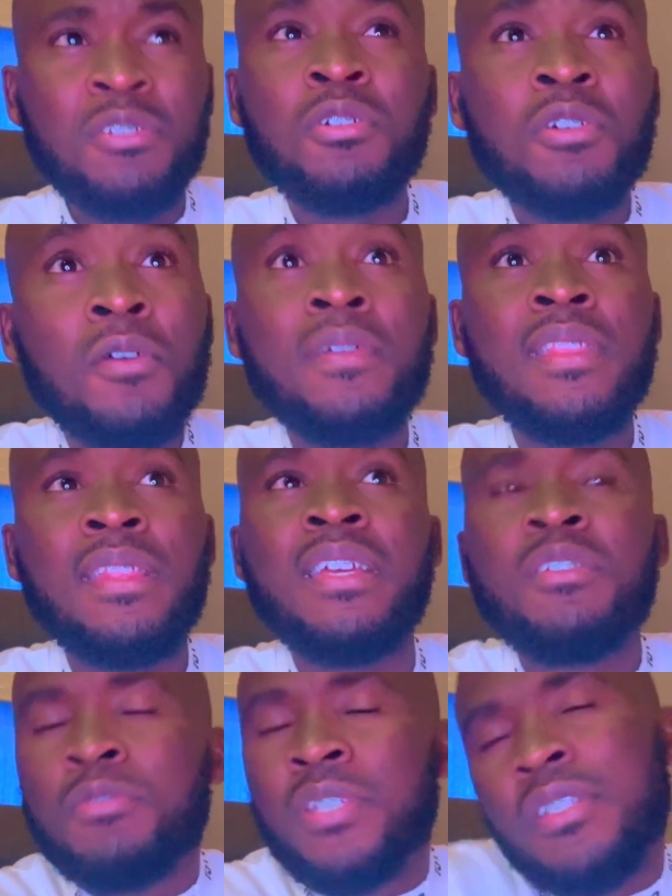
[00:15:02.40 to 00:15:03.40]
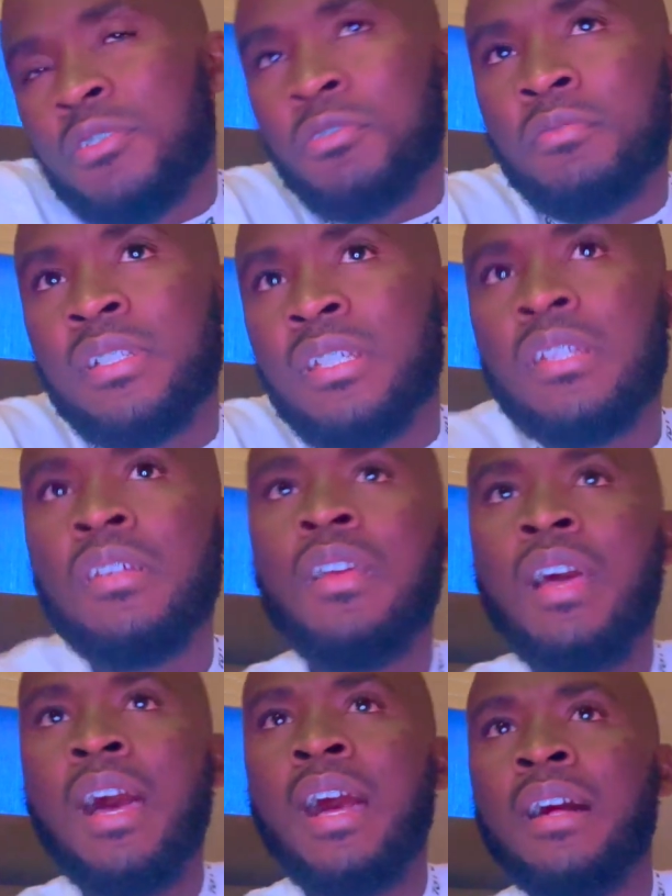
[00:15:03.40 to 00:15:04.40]
you go in there, you just do it.
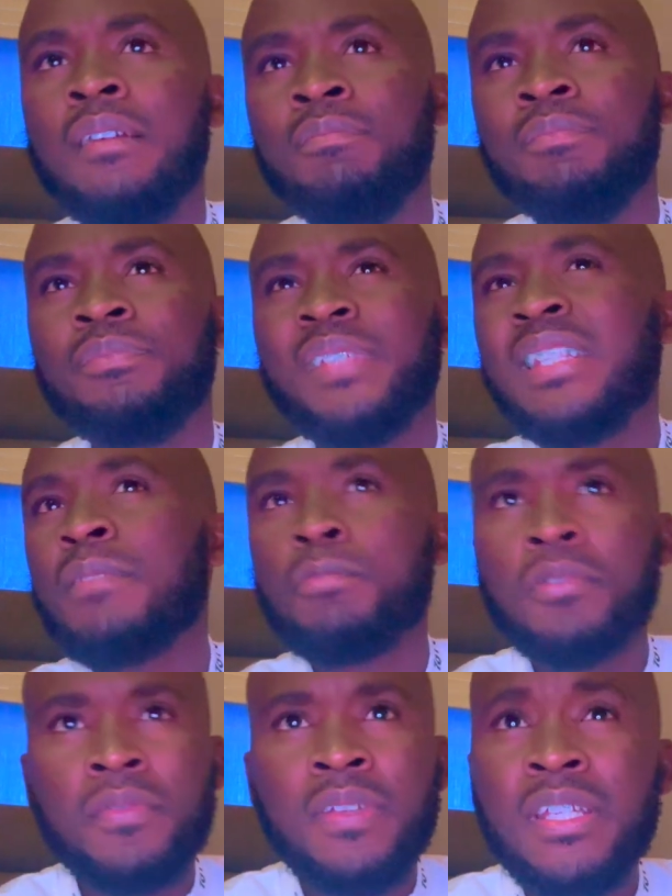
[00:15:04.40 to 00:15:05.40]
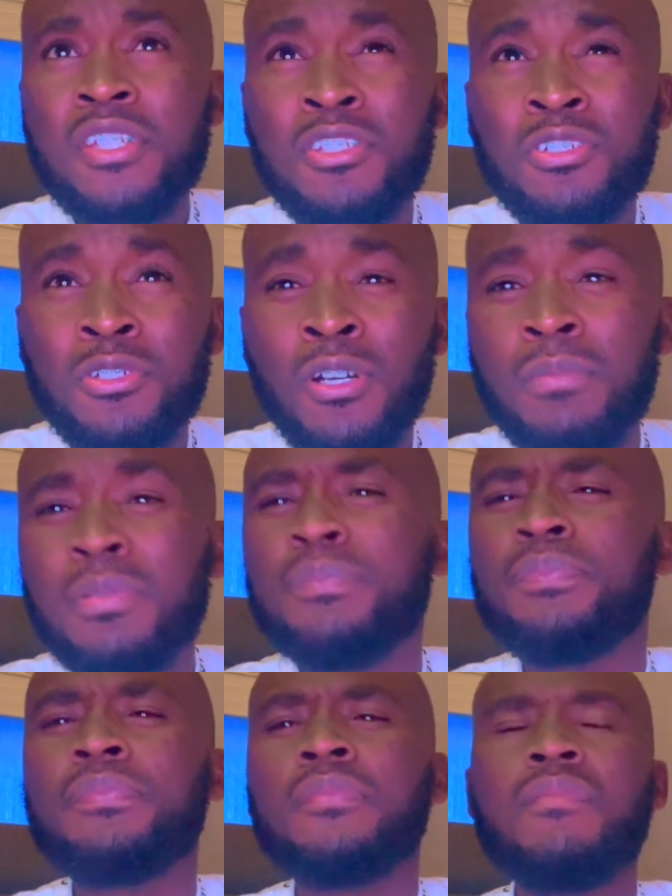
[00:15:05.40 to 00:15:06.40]
It's a privileged job.
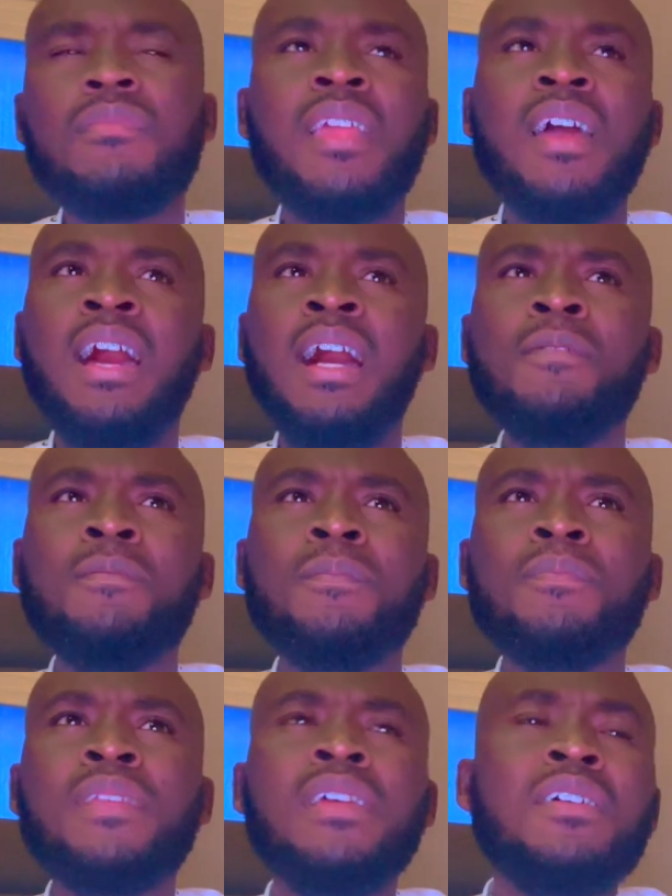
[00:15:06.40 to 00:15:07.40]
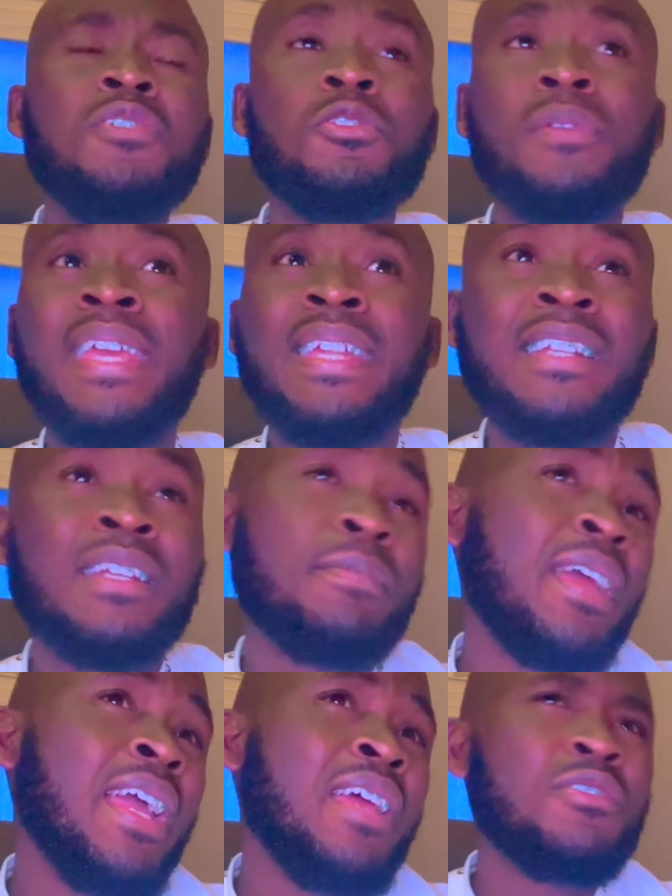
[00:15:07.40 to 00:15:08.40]
Do we get
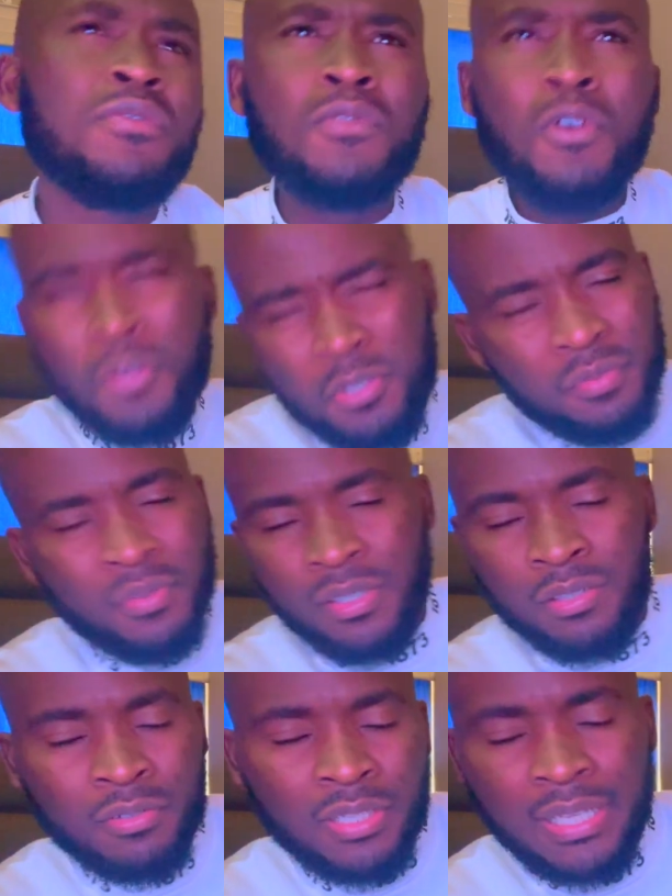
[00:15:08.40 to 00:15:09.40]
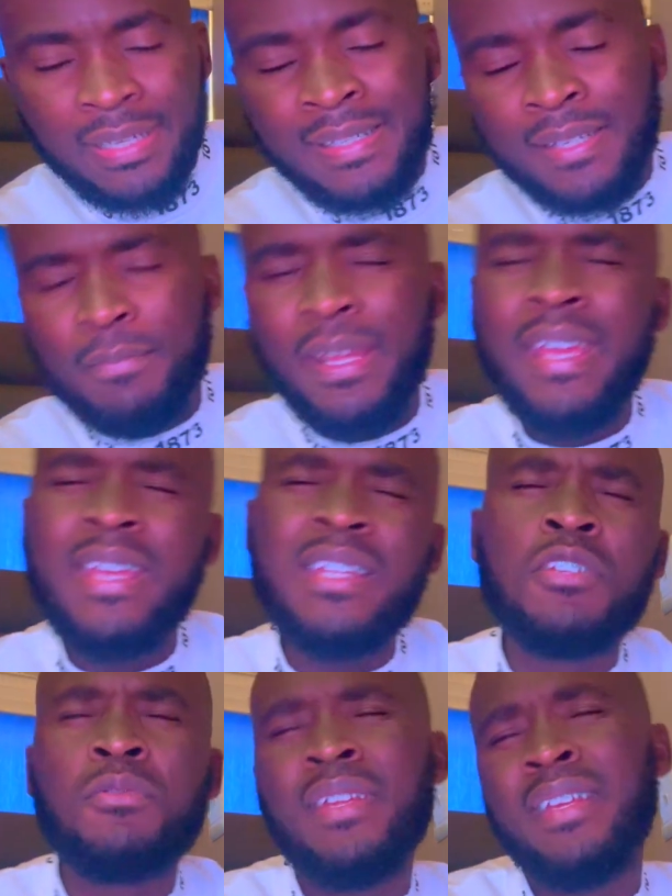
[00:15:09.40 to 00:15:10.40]
underpaid? Of course we'll get
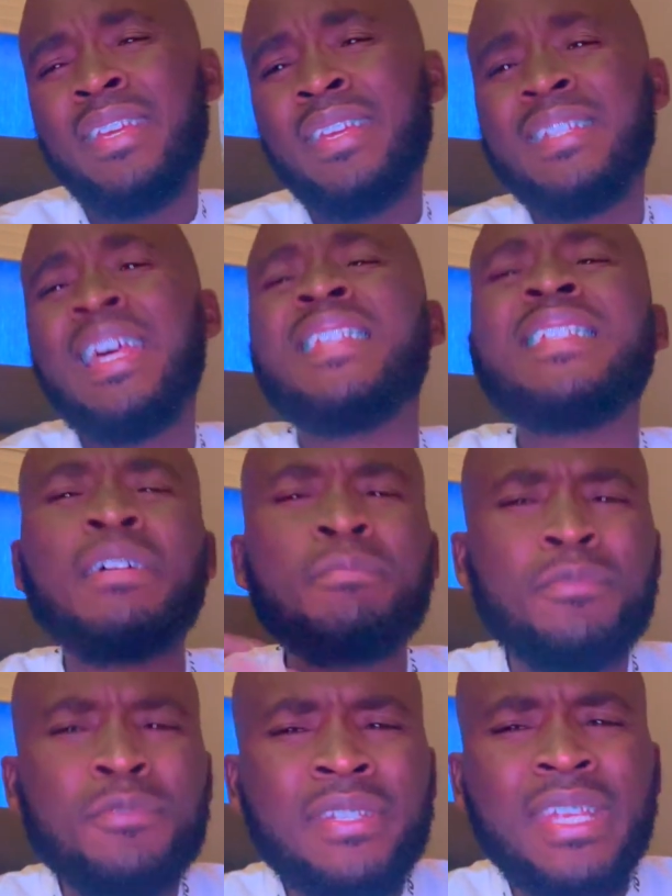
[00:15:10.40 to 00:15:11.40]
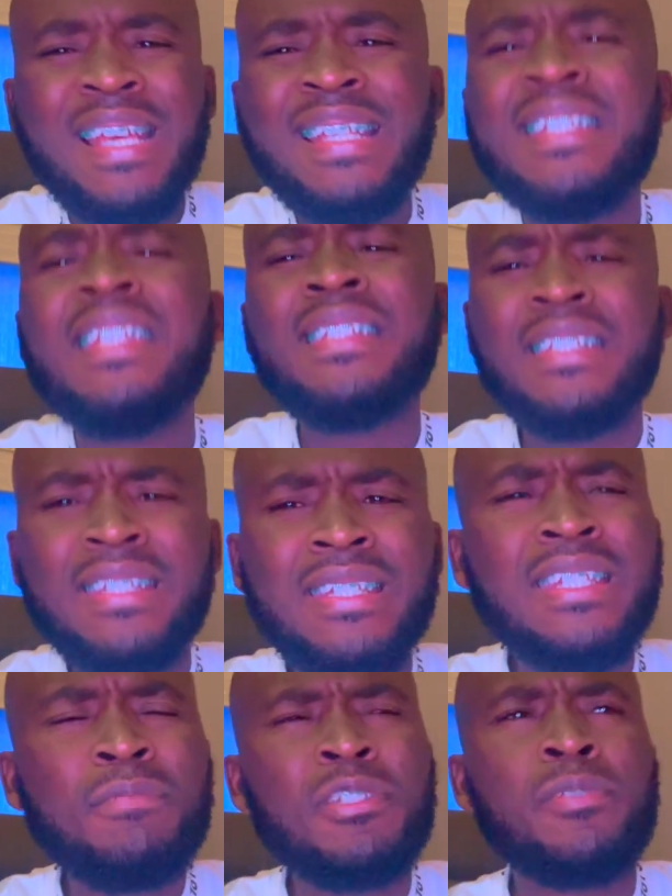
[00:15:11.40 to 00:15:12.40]
underpaid. Does it abuse us? Yes, the
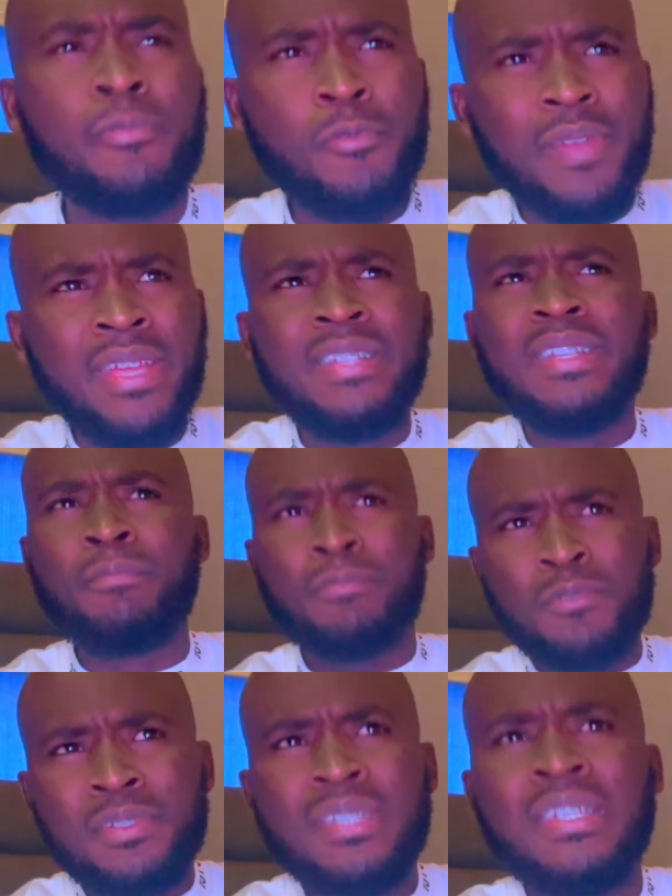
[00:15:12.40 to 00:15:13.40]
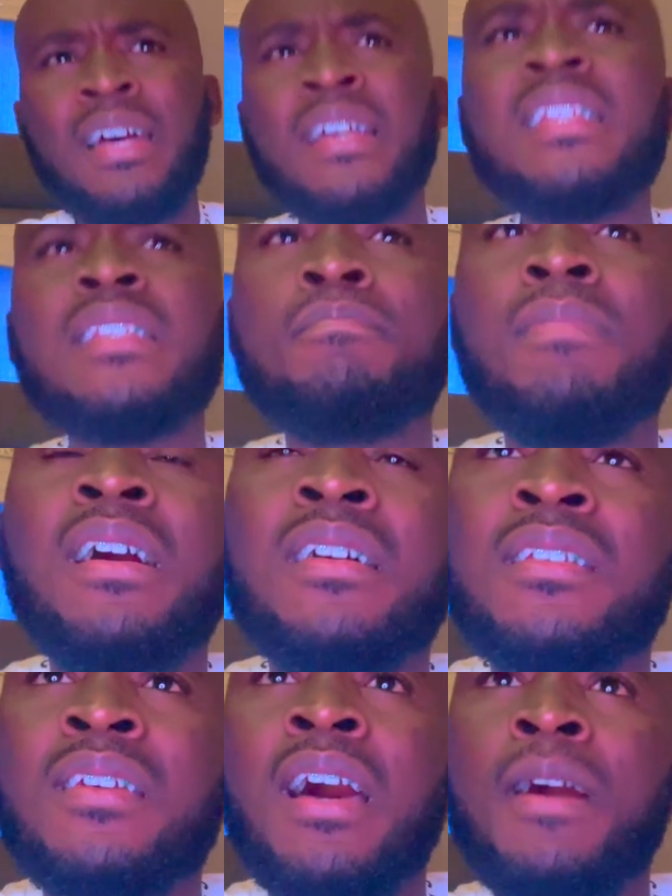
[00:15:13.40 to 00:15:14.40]
system is broken, it abuses us,
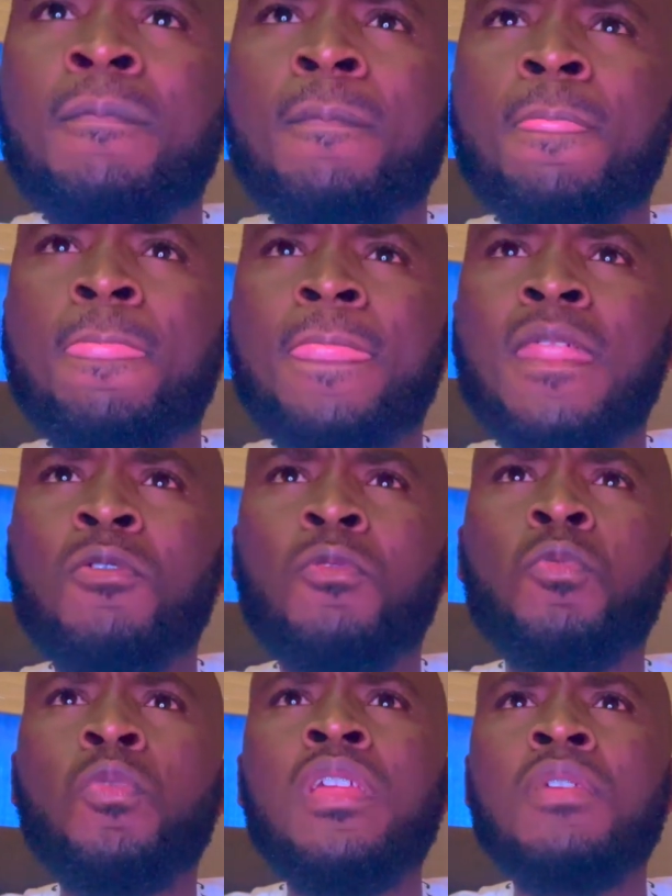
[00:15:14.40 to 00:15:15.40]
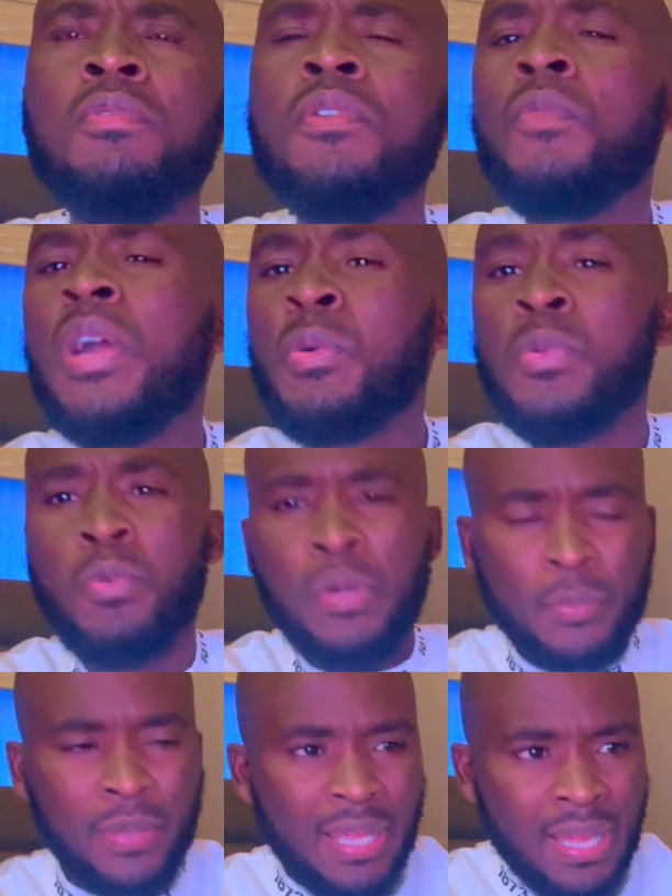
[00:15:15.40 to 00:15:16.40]
but we work with what
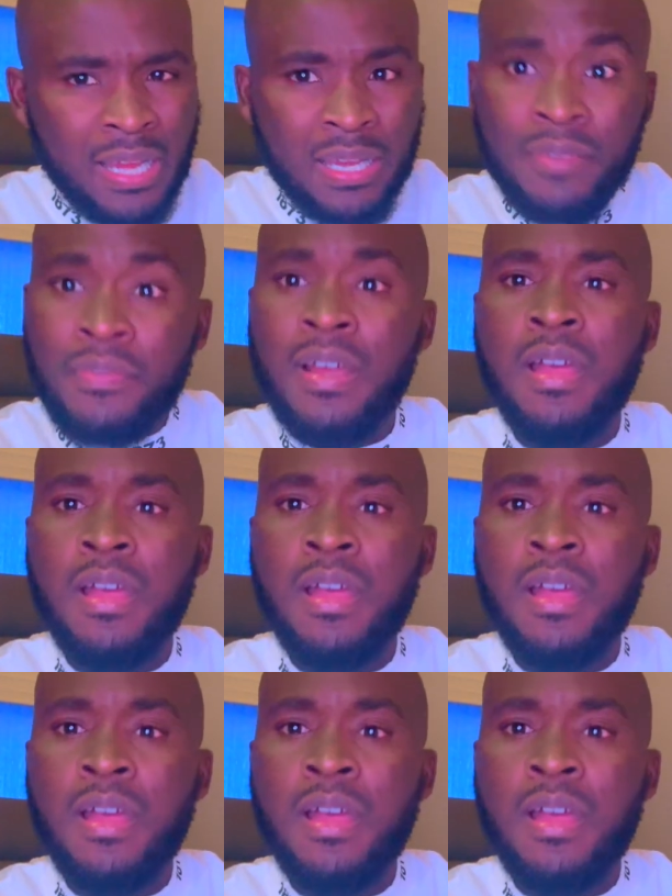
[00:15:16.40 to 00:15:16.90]
we have.